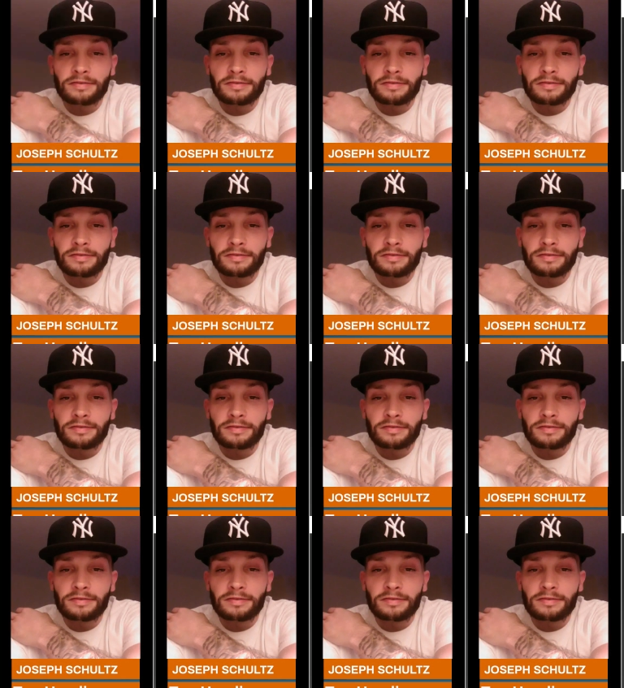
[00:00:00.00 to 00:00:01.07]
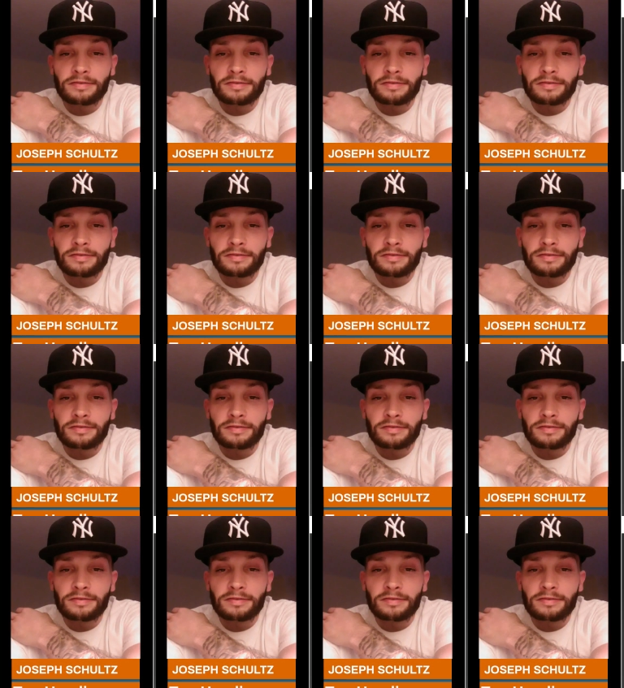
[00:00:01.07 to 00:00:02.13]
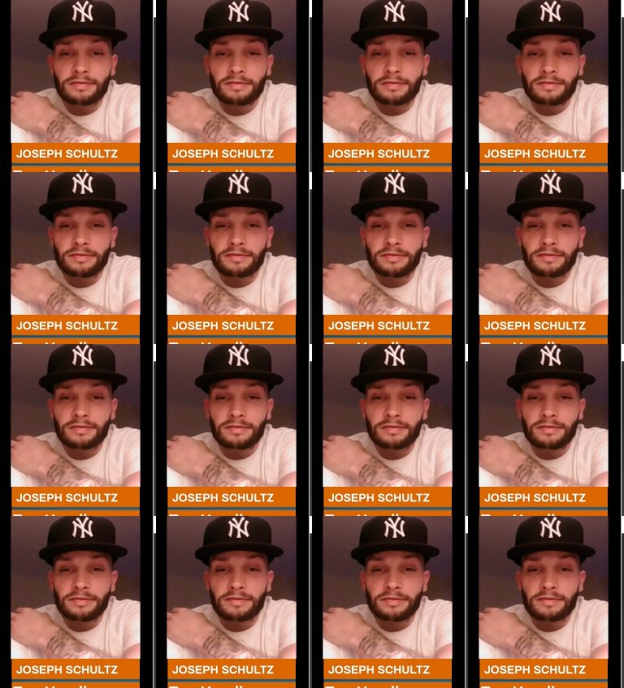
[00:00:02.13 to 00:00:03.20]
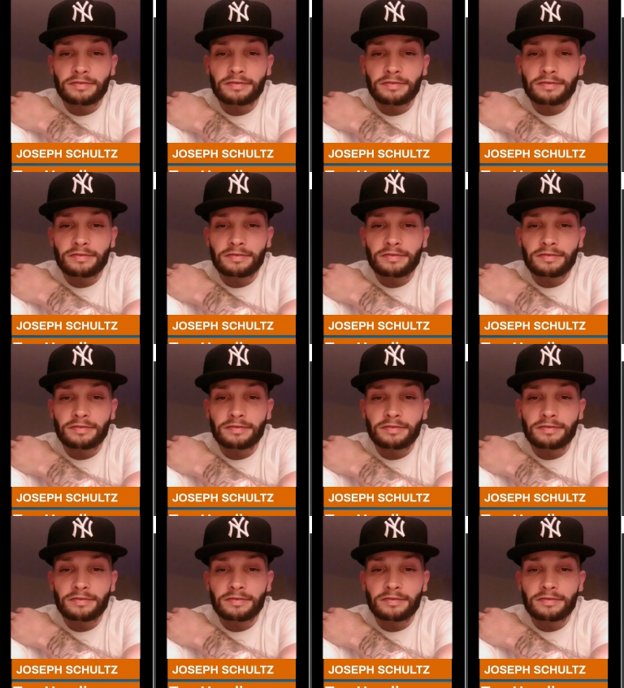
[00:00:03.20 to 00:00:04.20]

Nothing is said.